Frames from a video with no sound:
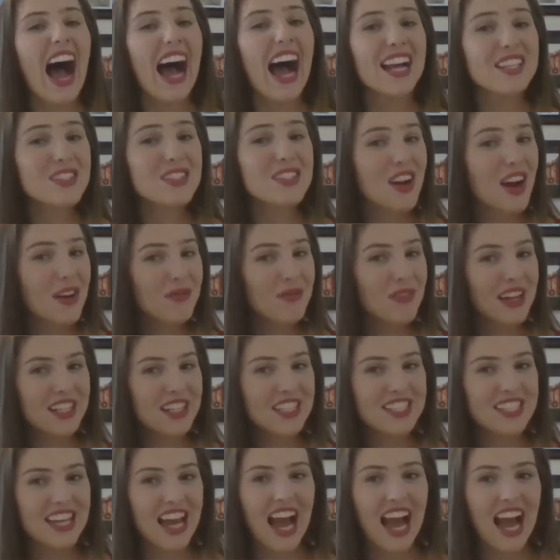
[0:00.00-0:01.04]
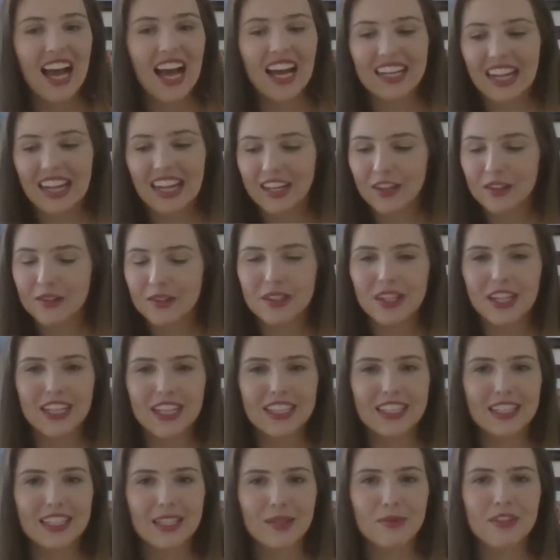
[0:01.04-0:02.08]
don't have much to add. I don't want to
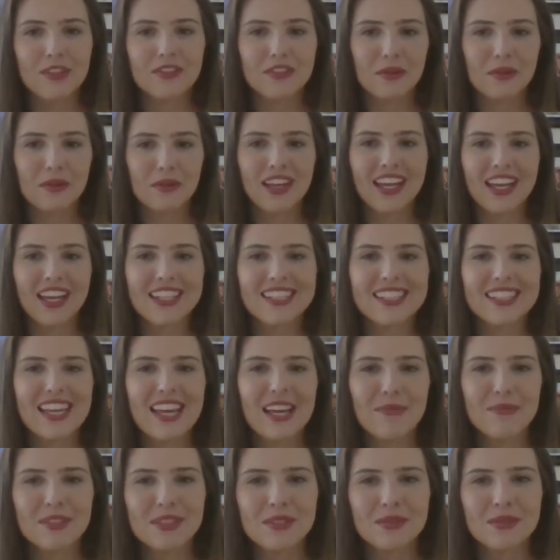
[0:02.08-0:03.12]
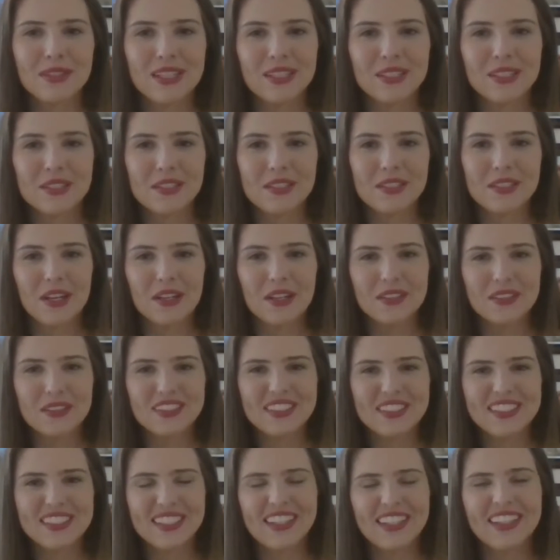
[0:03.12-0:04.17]
keep you from getting sand between your toes.